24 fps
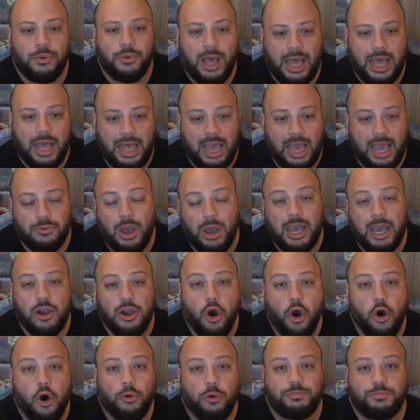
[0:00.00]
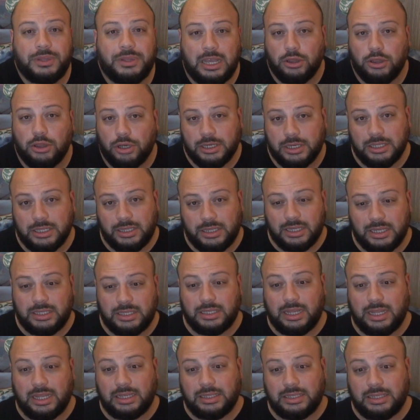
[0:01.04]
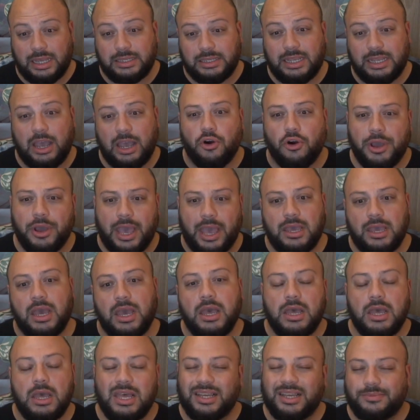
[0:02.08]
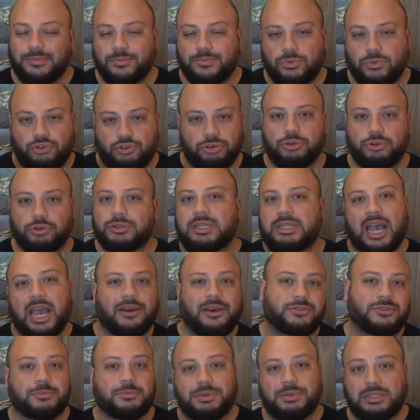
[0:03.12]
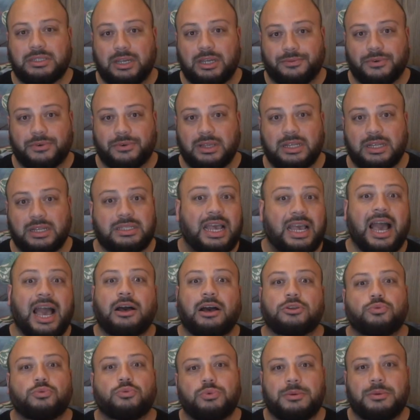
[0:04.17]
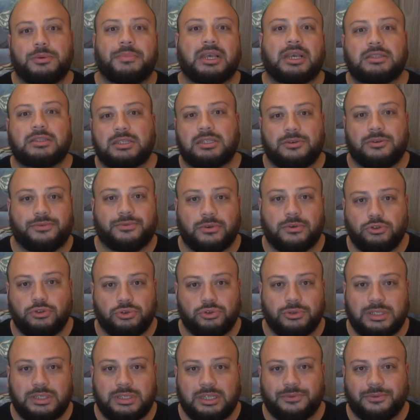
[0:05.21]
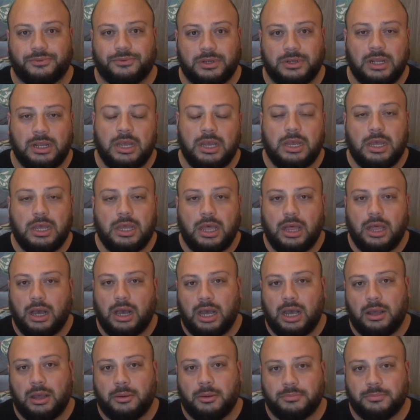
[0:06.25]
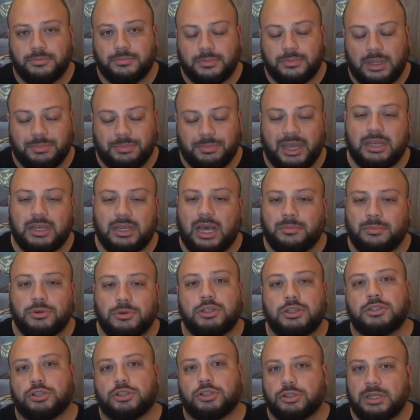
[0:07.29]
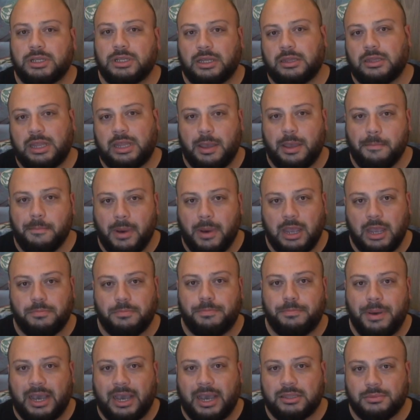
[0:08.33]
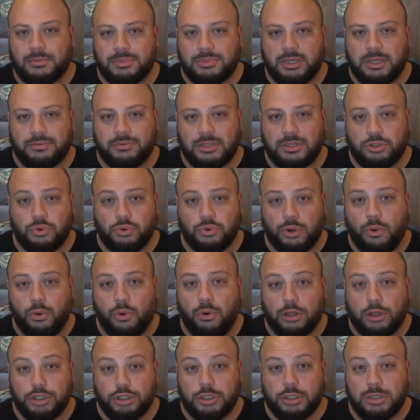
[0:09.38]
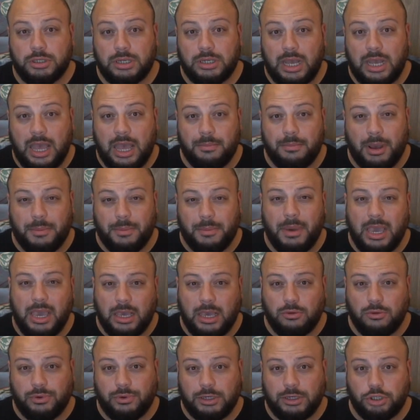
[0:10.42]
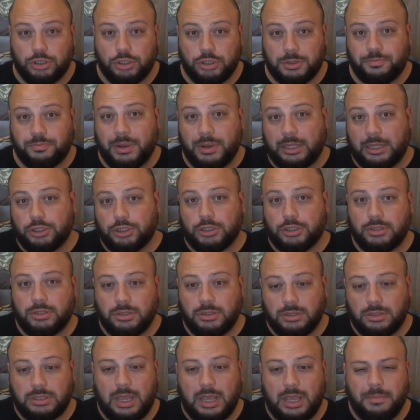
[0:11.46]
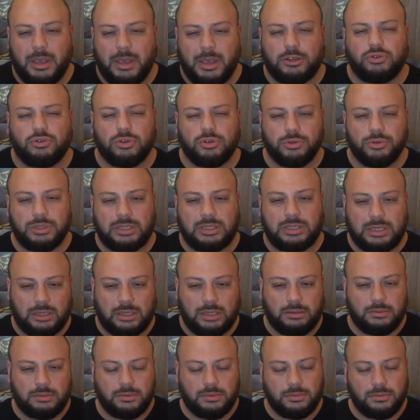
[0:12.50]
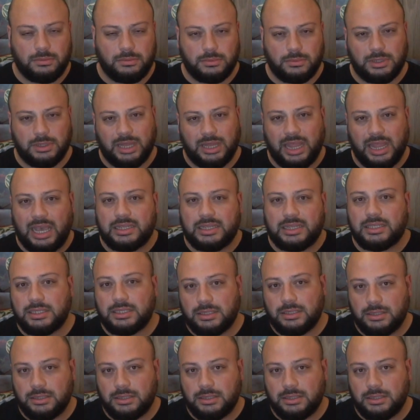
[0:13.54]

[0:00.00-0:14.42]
I hope they look at this and they say, okay, druids have to be different. How do we make druids different? I'm concerned that they might back themselves into a corner, and by making Rangers better, they make druids less.